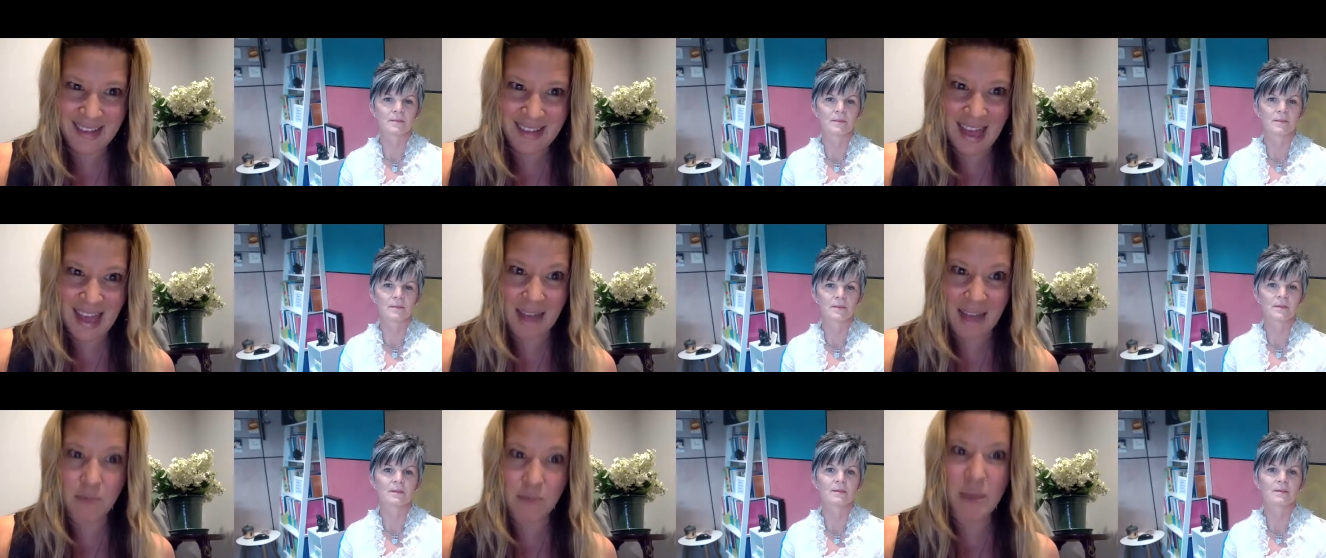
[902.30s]

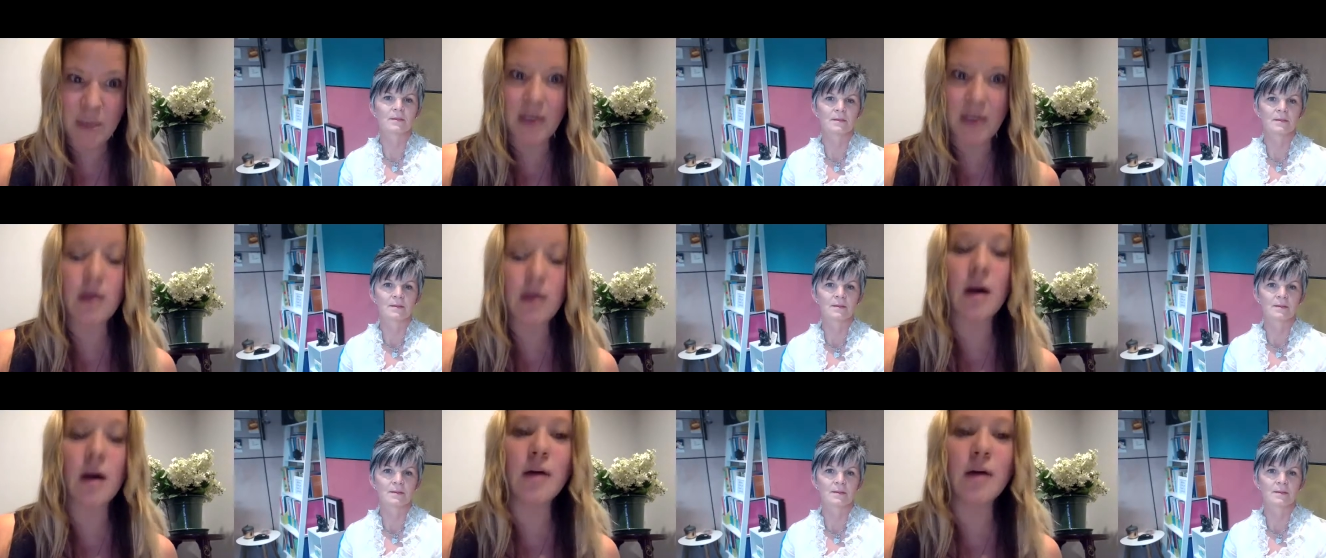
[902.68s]
Speaker 1: and being
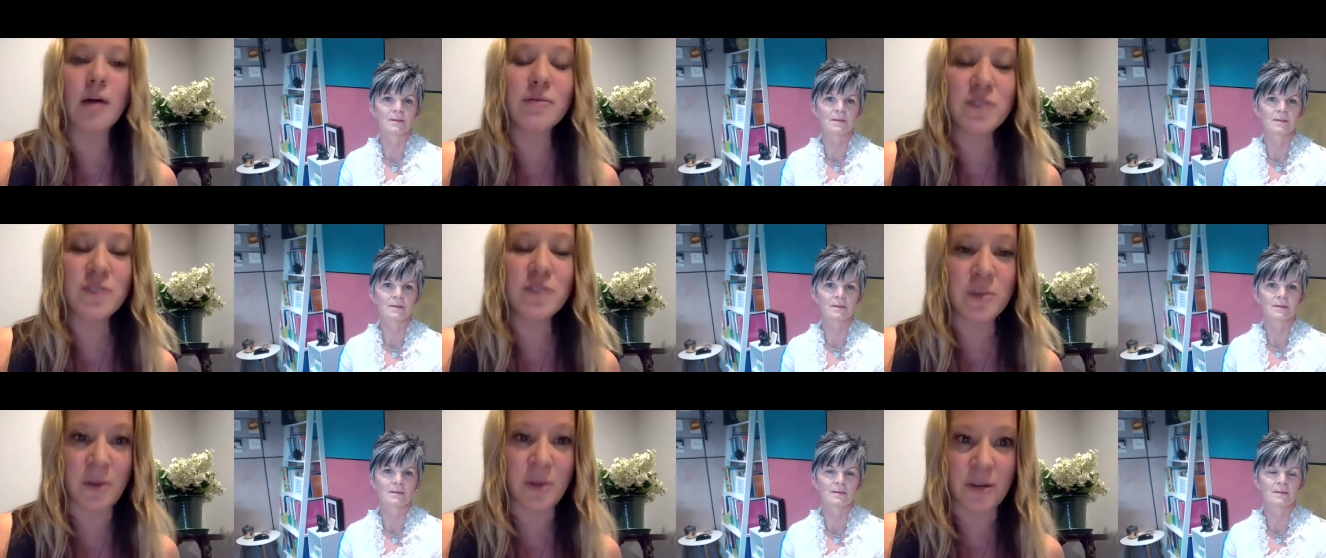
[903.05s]

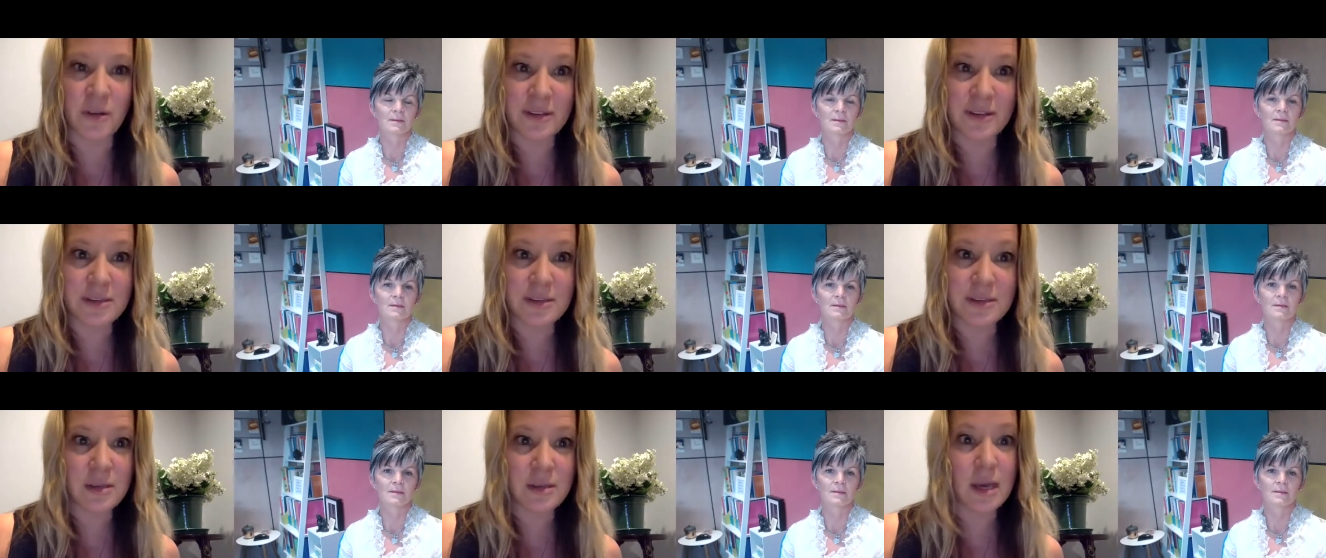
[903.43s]
comfortable
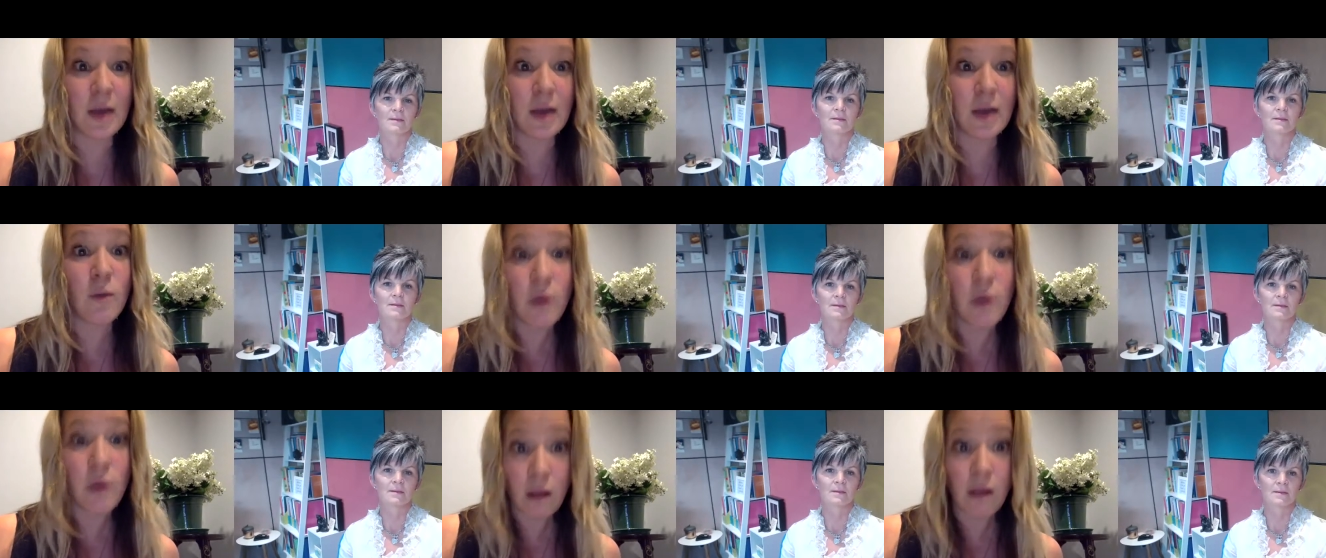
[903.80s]
and saying,
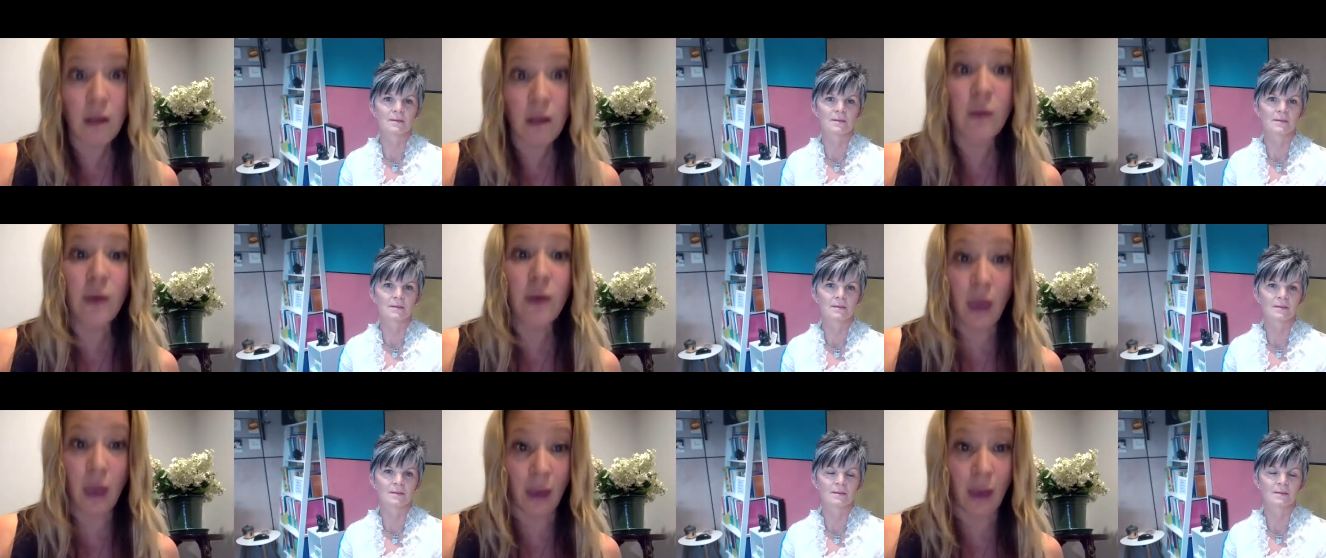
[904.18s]
well,
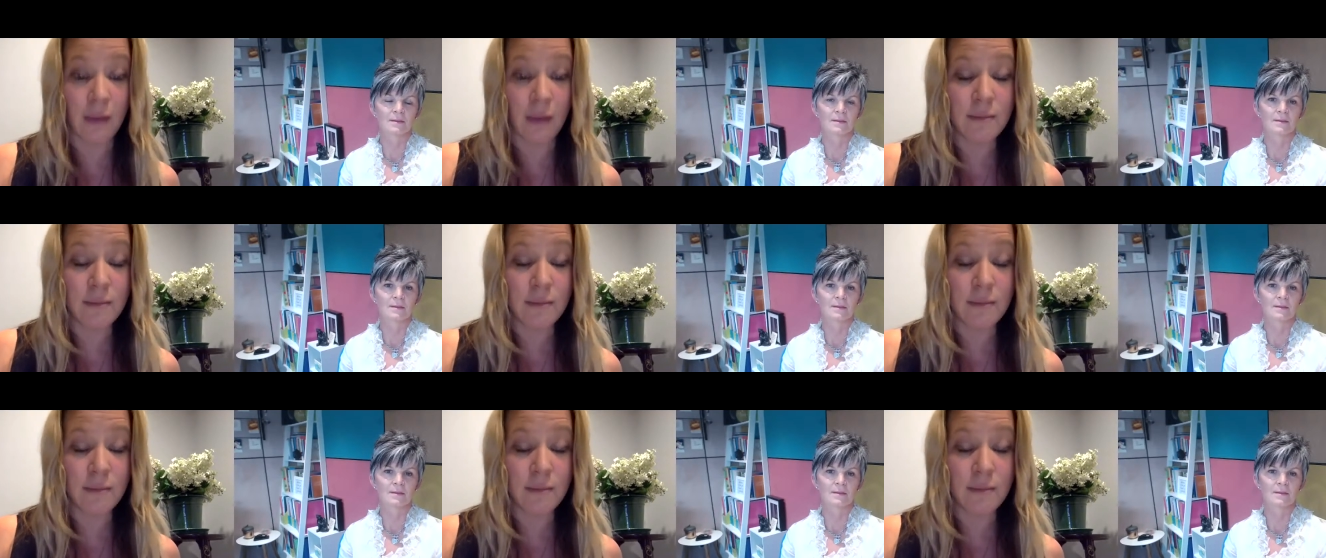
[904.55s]
okay,